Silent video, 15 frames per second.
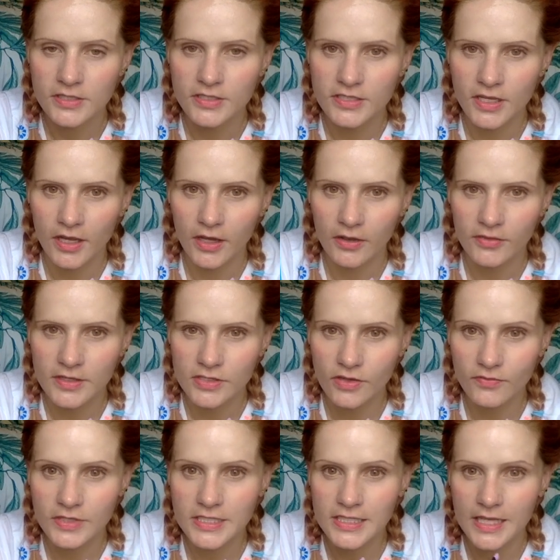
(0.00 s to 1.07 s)
So there's
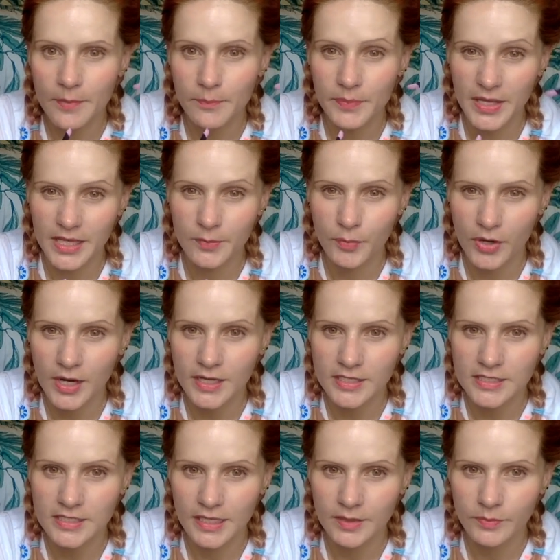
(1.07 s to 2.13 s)
obviously a big
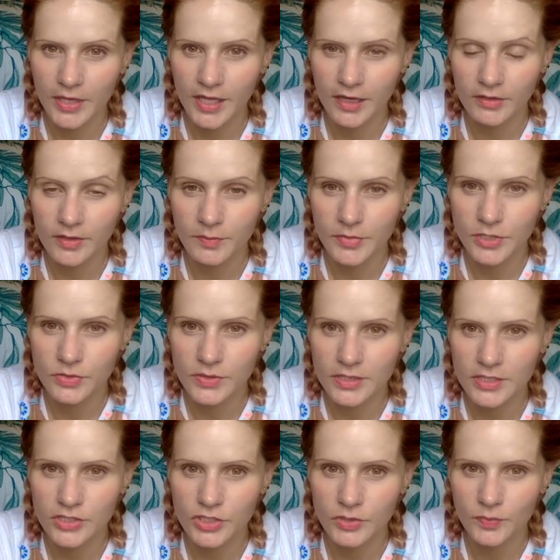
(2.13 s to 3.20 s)
price leap here in between
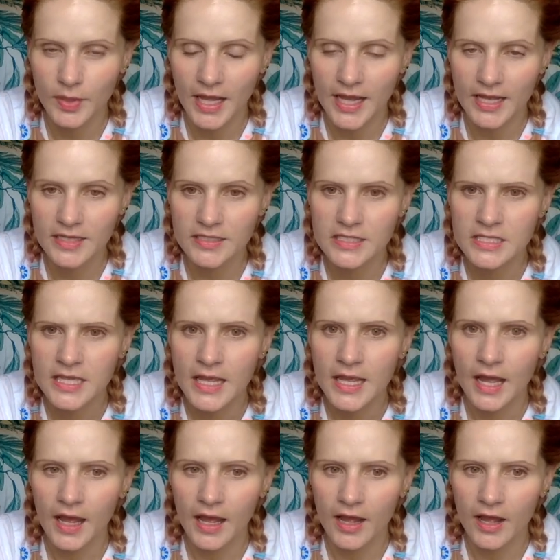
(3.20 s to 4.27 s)
the two pairs.
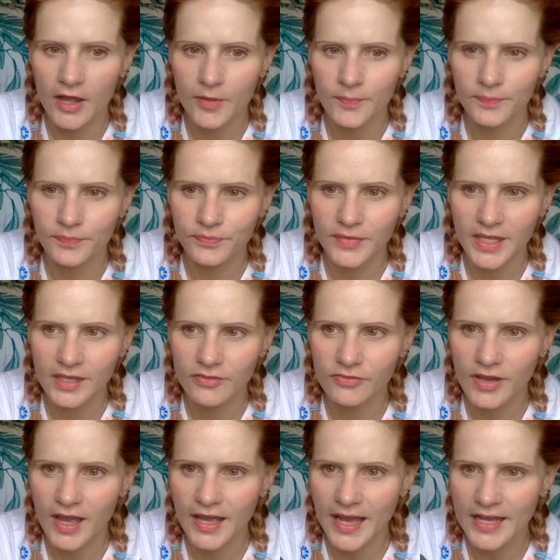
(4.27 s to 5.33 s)
If
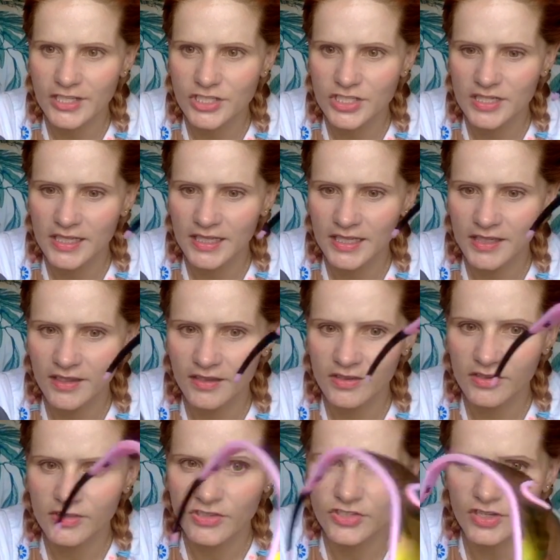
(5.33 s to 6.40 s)
I actually
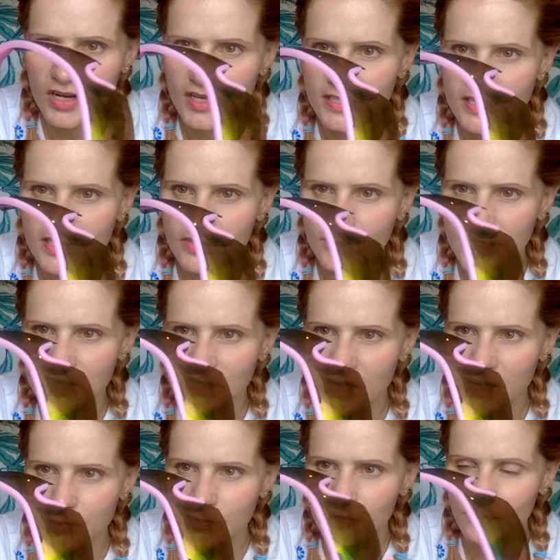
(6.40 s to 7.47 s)
contrast them in
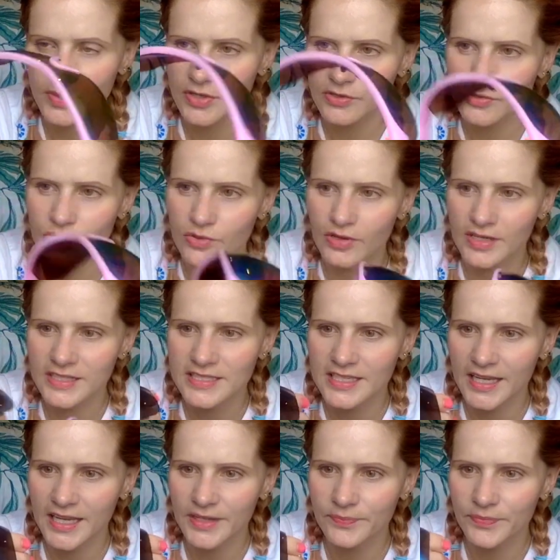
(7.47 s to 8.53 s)
terms of build
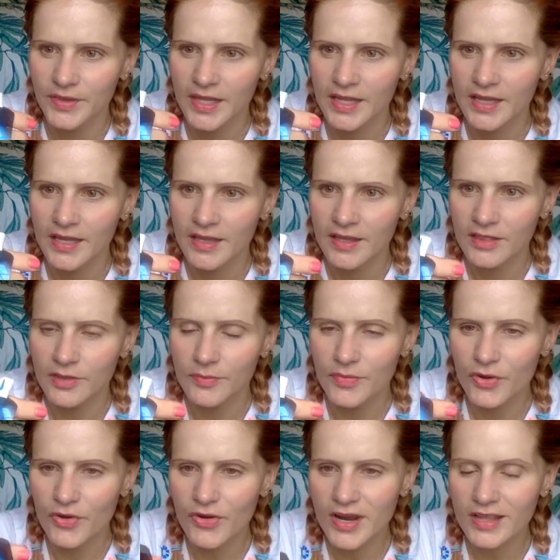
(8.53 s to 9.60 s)
quality, the
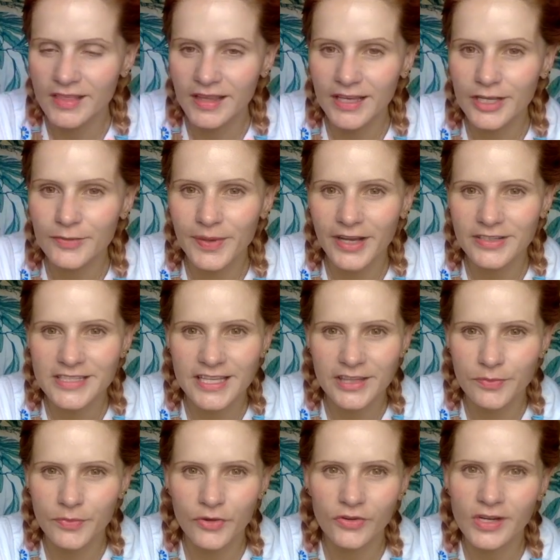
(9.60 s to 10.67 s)
more I think about it,
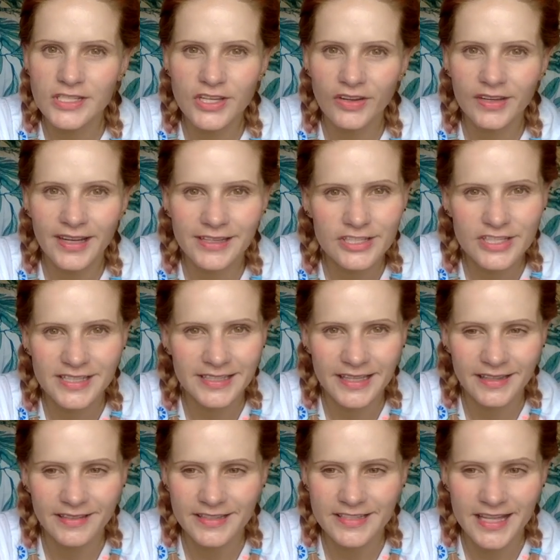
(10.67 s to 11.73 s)
the more I don't actually
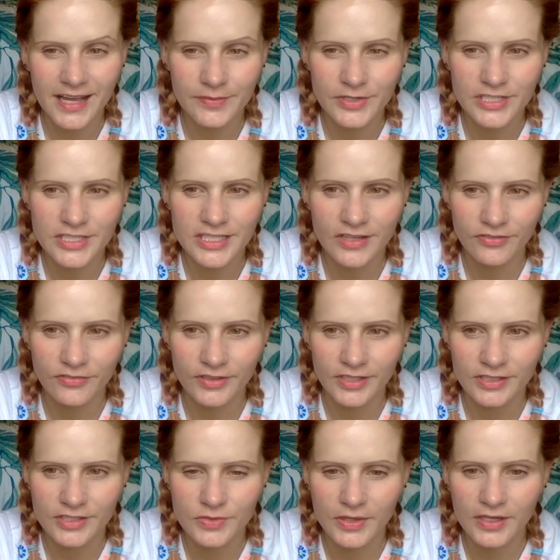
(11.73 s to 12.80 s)
think there's that much
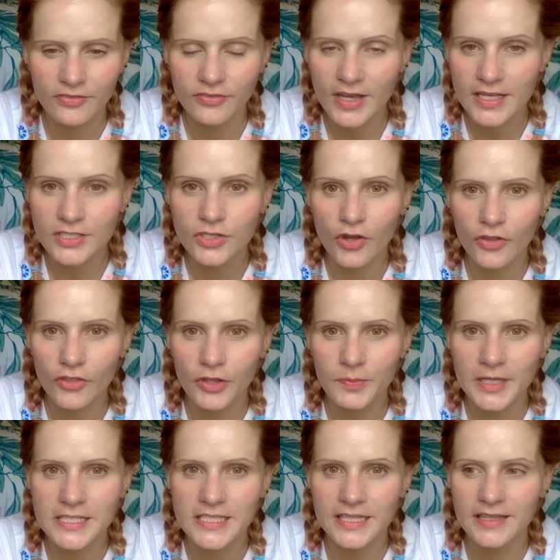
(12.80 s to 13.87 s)
difference. When I first got them,
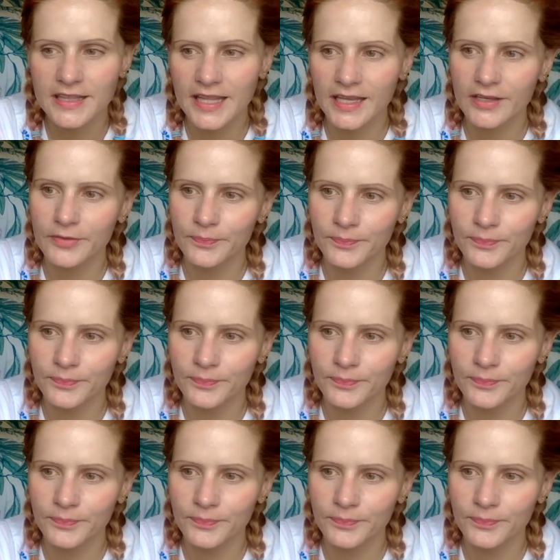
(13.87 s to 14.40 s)
I did think,